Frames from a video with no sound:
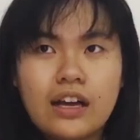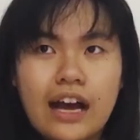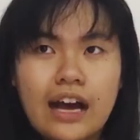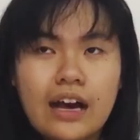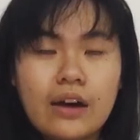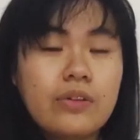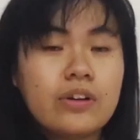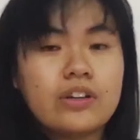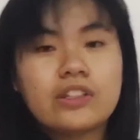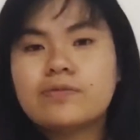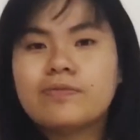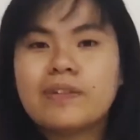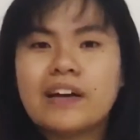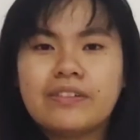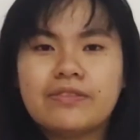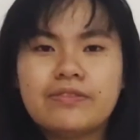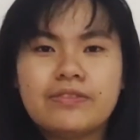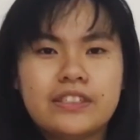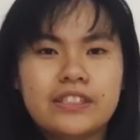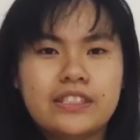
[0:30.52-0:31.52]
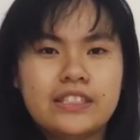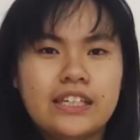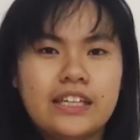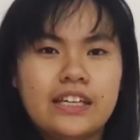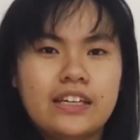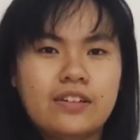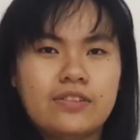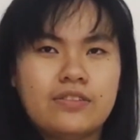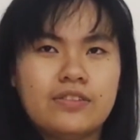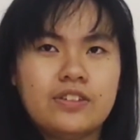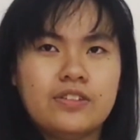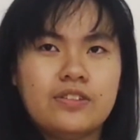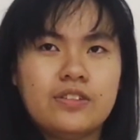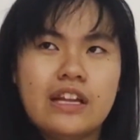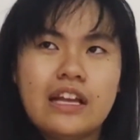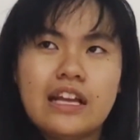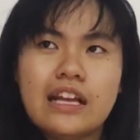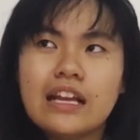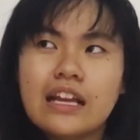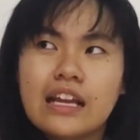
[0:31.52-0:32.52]
How was my first day of
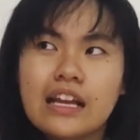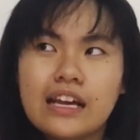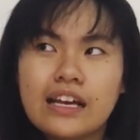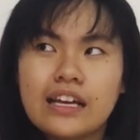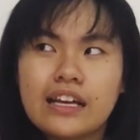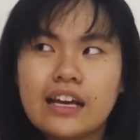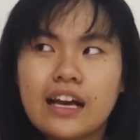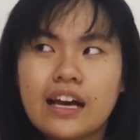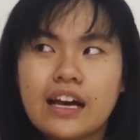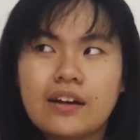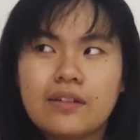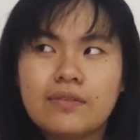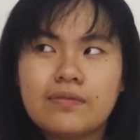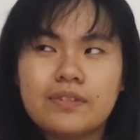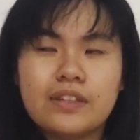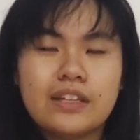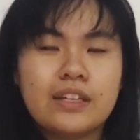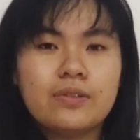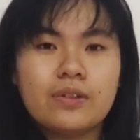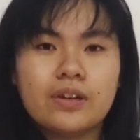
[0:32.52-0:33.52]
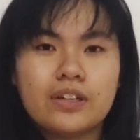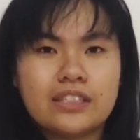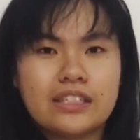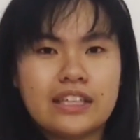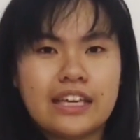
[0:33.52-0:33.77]
uni like? It was